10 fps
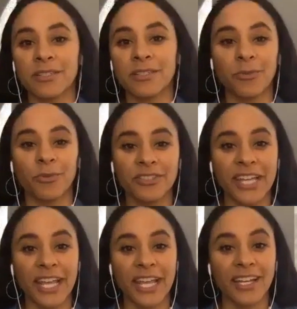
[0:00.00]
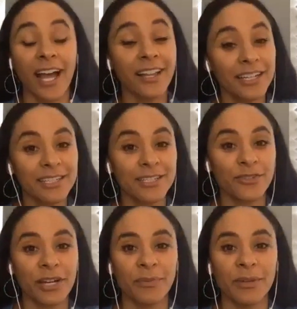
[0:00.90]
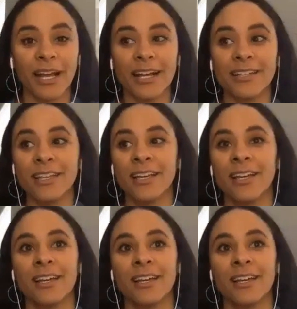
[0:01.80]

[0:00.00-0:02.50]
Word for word: in the world. And I like to describe it as